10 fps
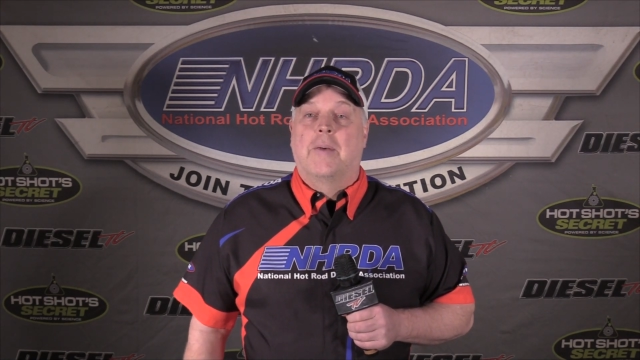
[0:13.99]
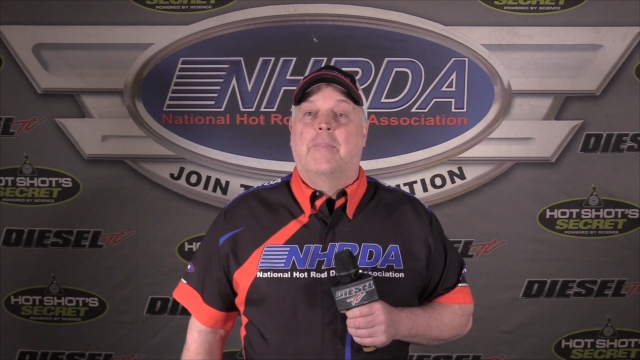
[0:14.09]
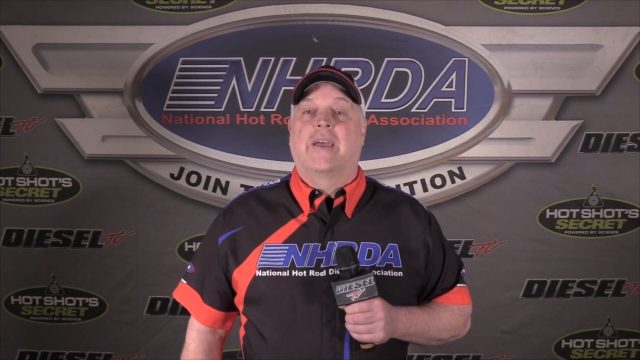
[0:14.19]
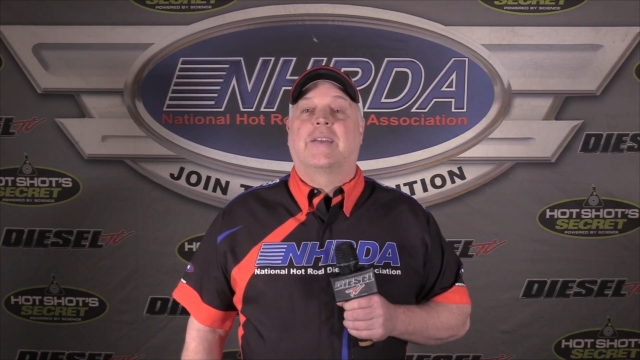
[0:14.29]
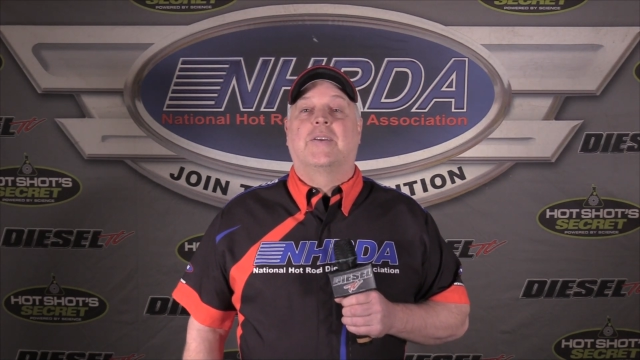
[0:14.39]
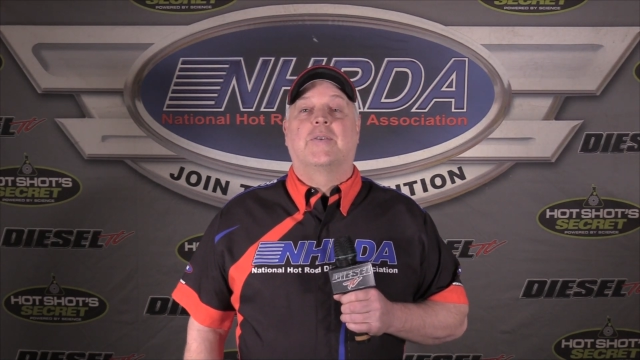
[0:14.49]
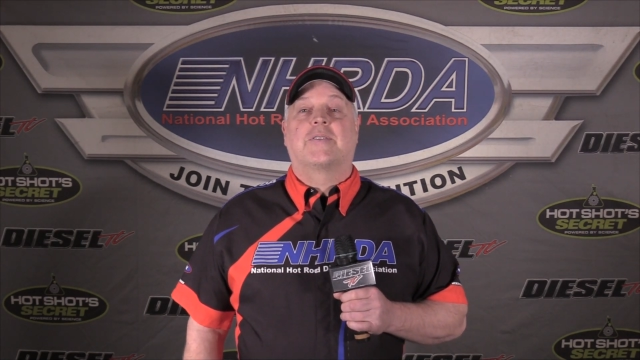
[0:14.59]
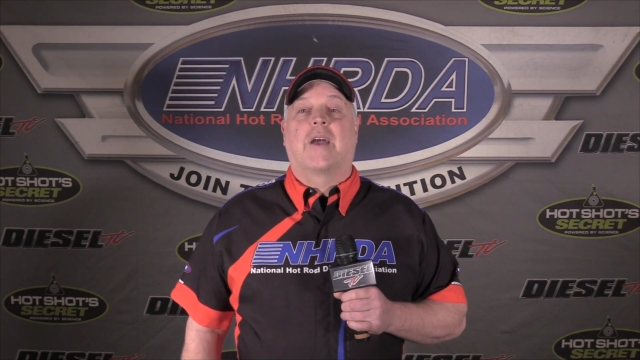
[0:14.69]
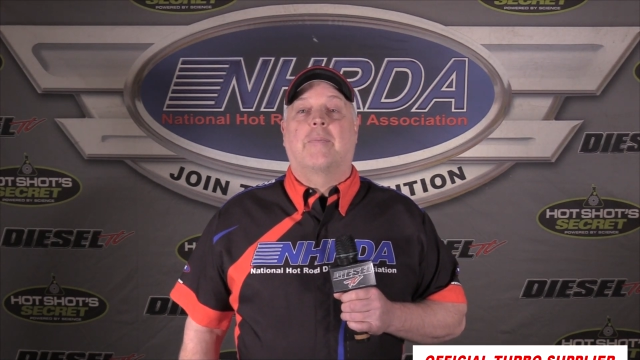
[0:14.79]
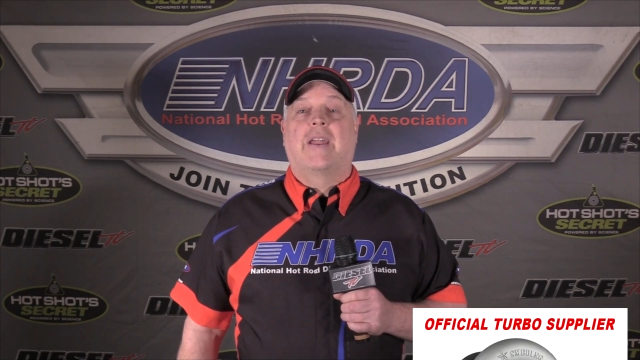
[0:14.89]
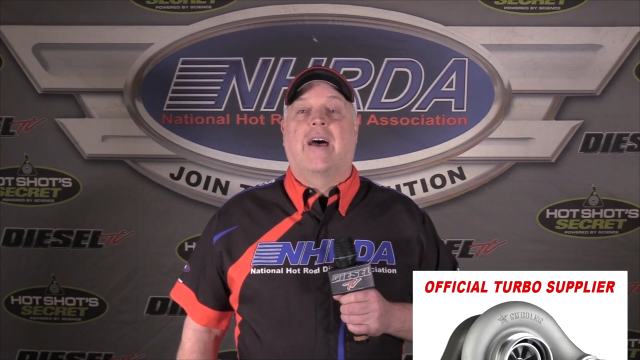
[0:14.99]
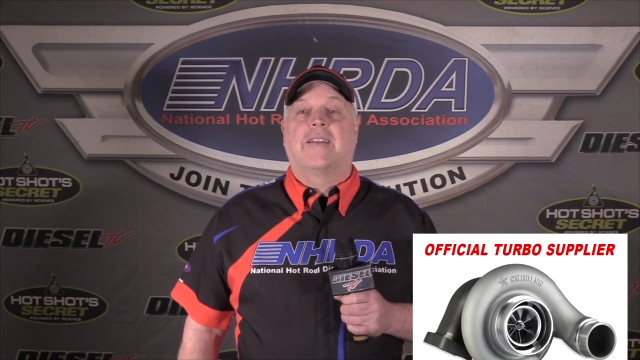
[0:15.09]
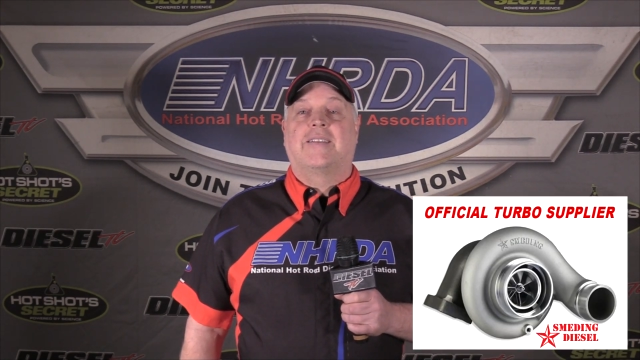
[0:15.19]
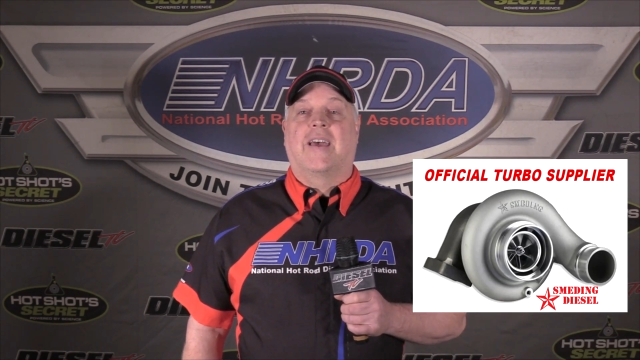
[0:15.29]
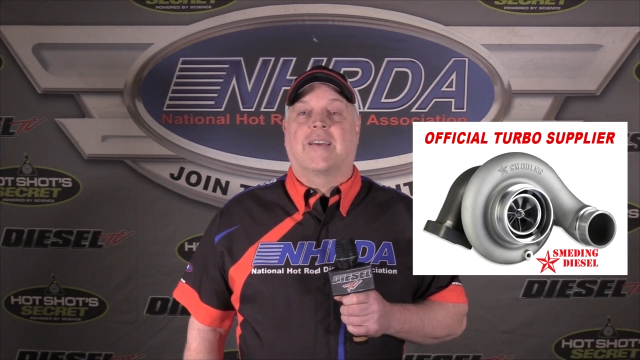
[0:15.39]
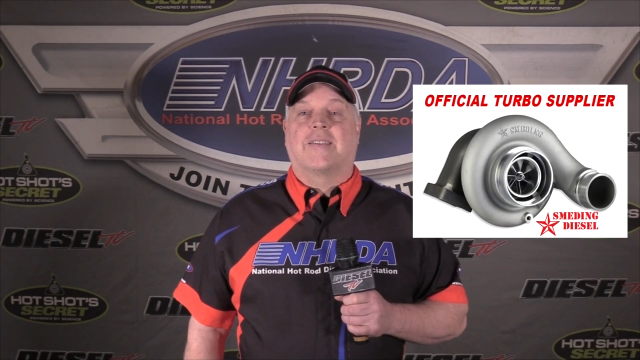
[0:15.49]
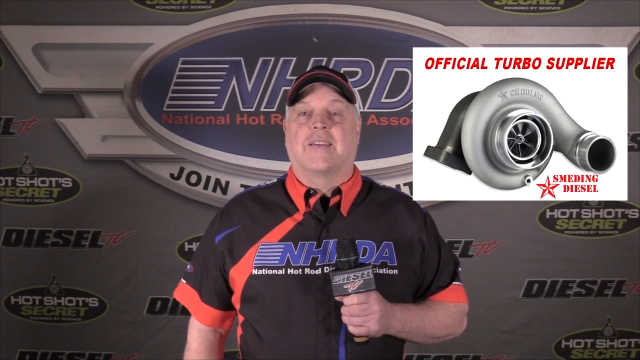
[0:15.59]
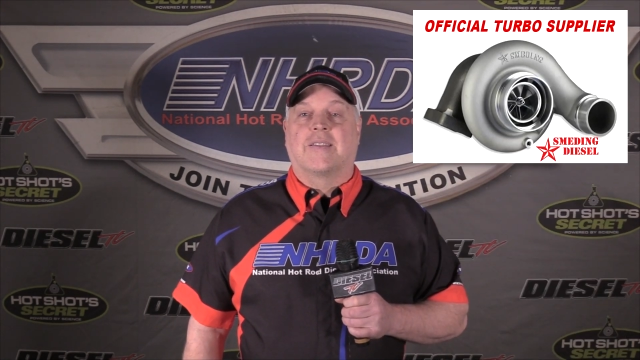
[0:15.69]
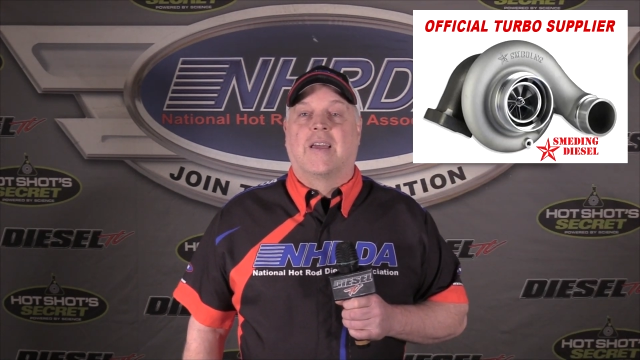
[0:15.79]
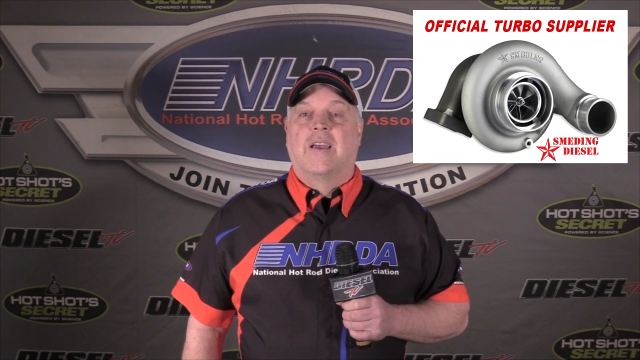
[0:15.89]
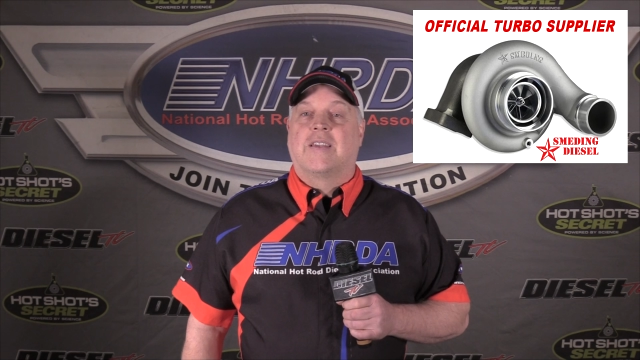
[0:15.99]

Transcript: Big news coming out of Texas.